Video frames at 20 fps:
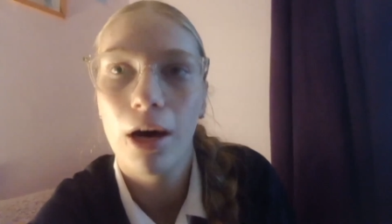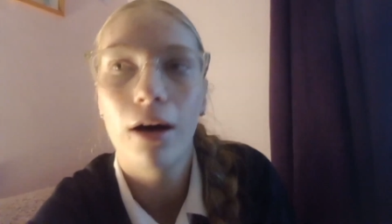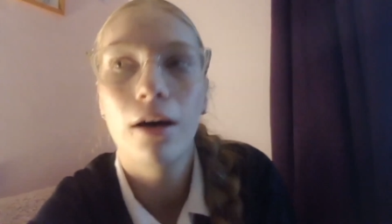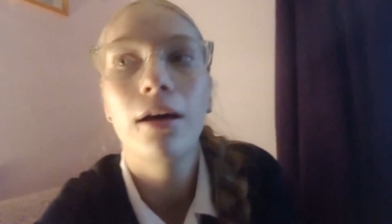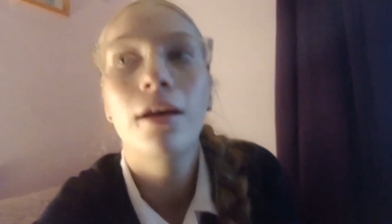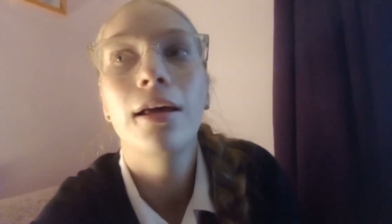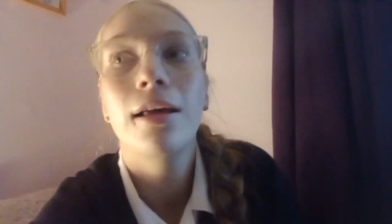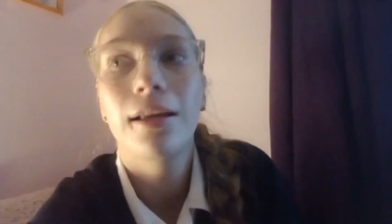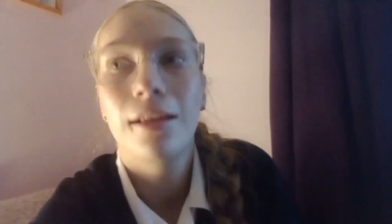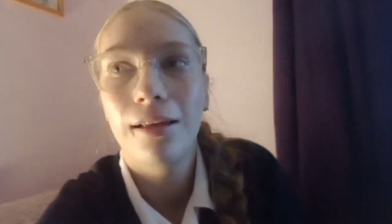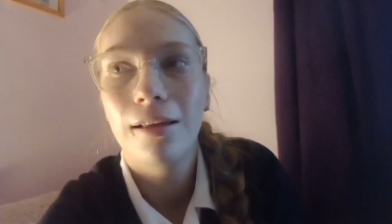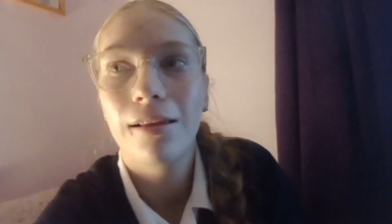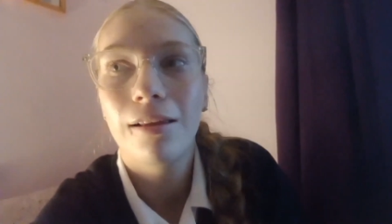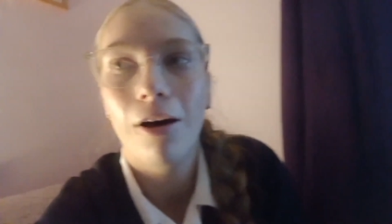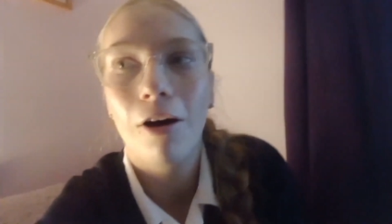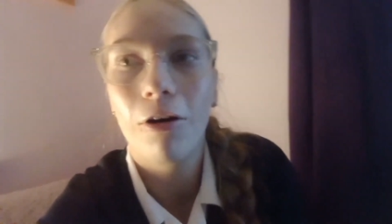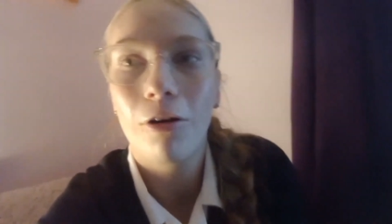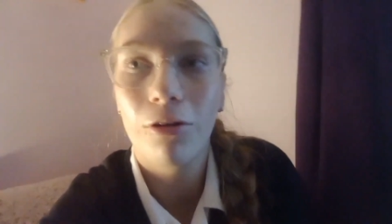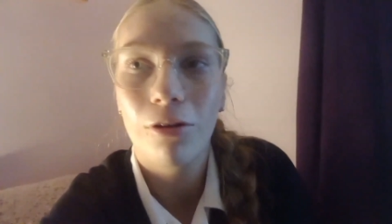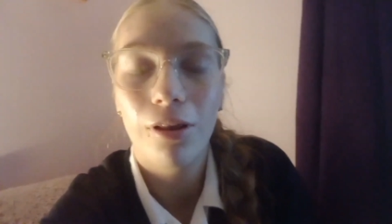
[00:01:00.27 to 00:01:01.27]
but
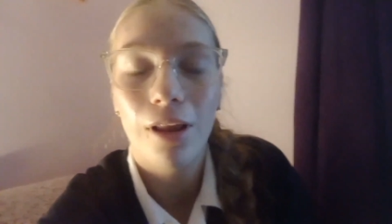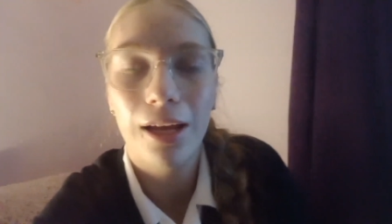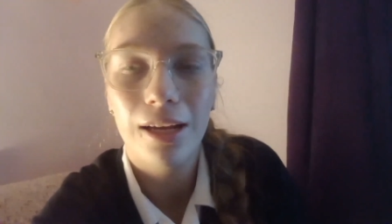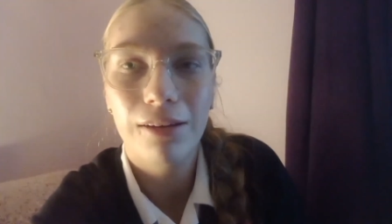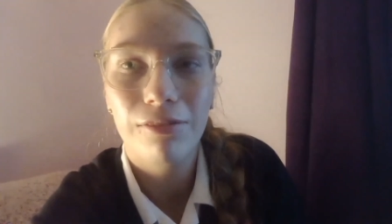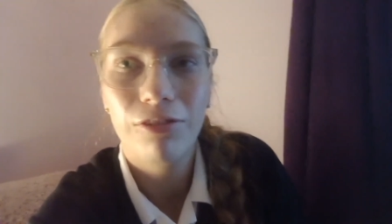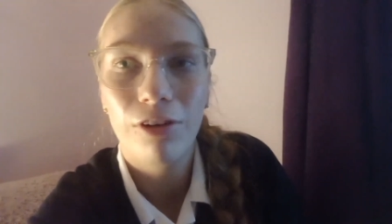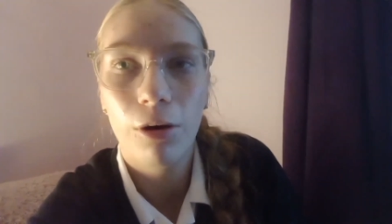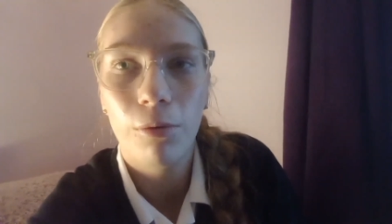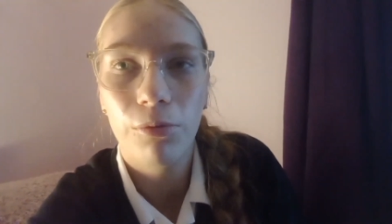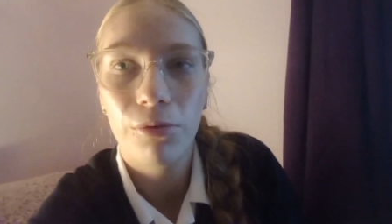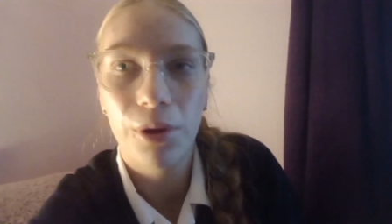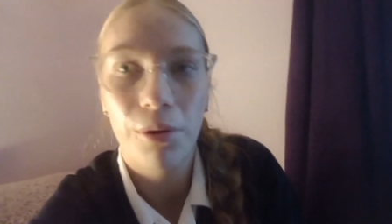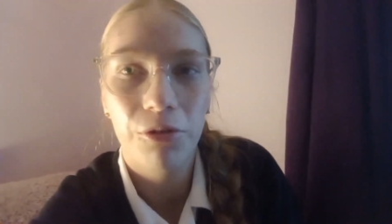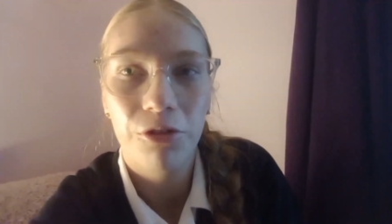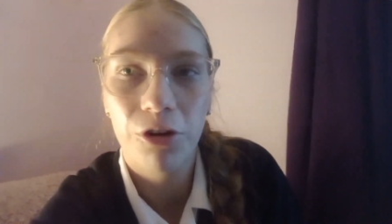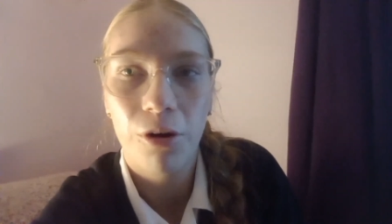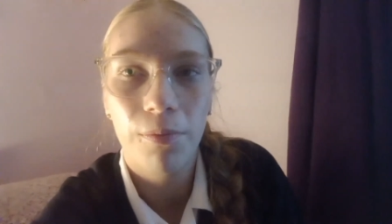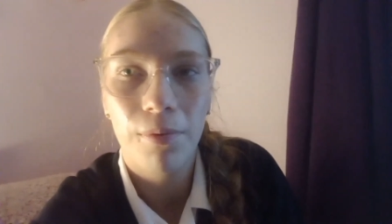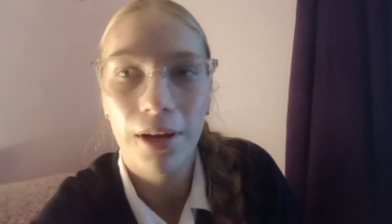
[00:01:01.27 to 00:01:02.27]
I'll like film
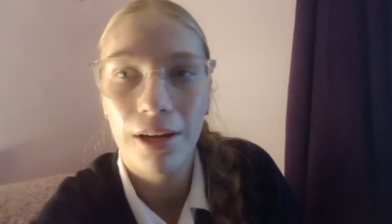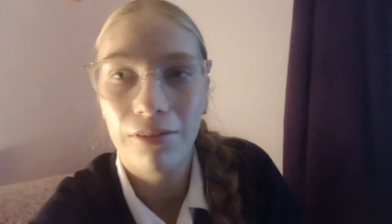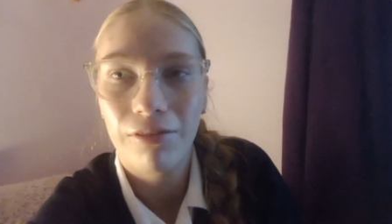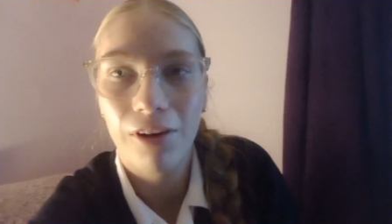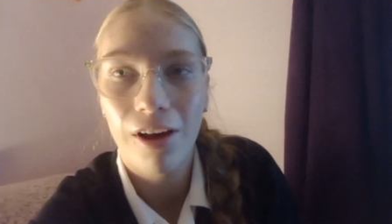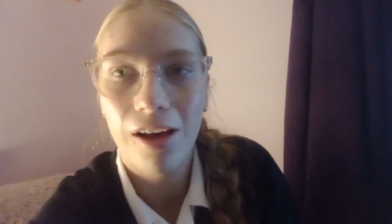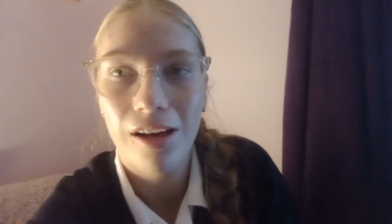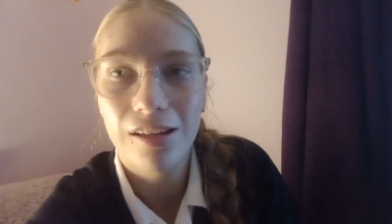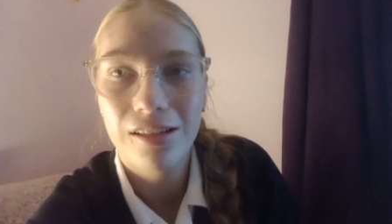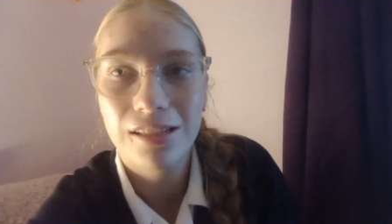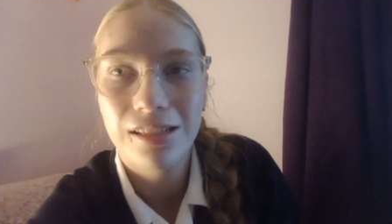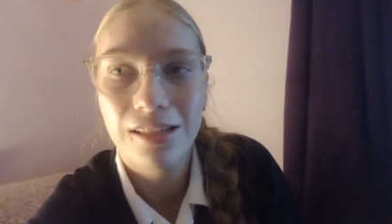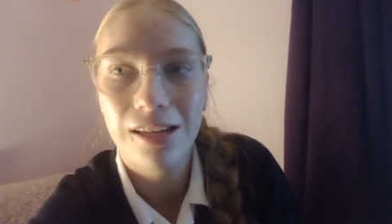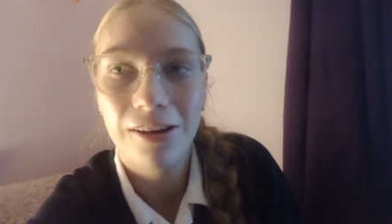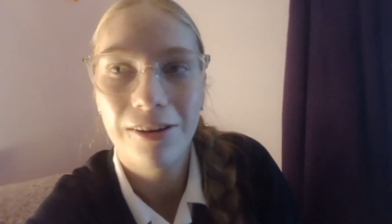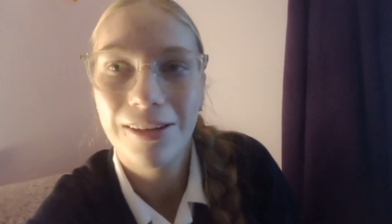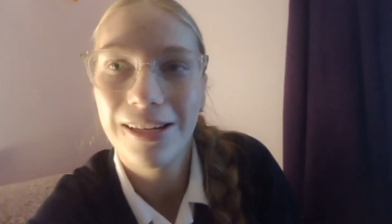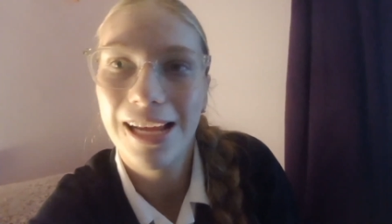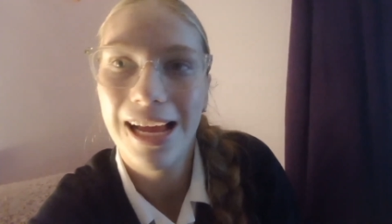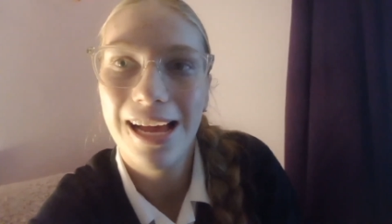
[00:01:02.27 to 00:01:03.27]
some shopping first
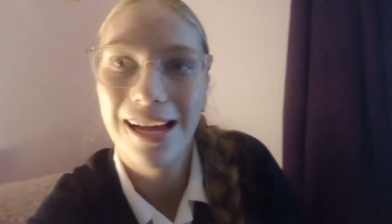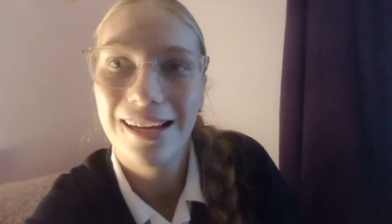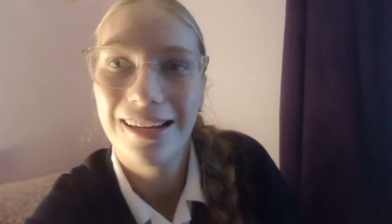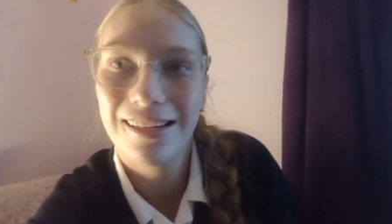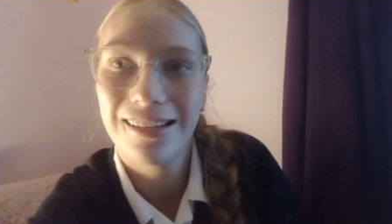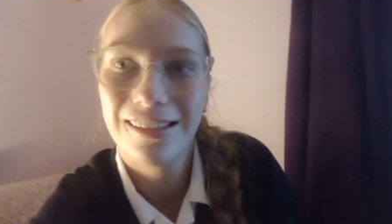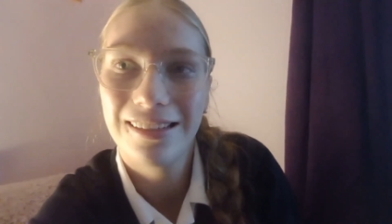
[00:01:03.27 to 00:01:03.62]
so yeah